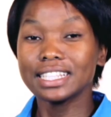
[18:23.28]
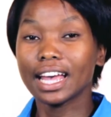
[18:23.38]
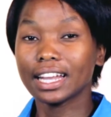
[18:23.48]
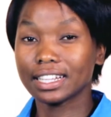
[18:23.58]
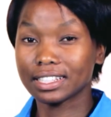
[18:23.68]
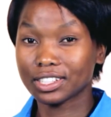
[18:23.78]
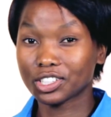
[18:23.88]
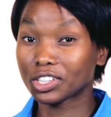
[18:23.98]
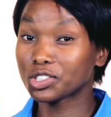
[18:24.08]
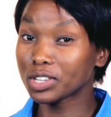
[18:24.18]
Tenants
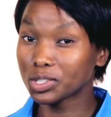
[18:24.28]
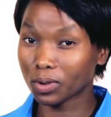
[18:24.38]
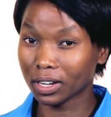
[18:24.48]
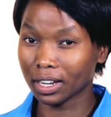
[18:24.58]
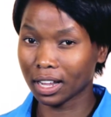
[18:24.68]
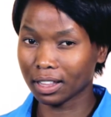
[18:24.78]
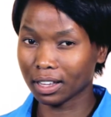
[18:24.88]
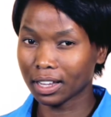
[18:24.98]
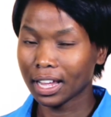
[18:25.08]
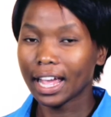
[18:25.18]
shall treat one another
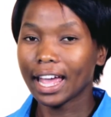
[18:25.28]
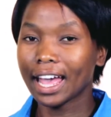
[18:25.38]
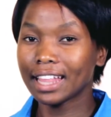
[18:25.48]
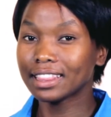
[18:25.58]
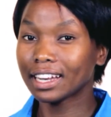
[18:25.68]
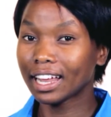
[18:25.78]
and the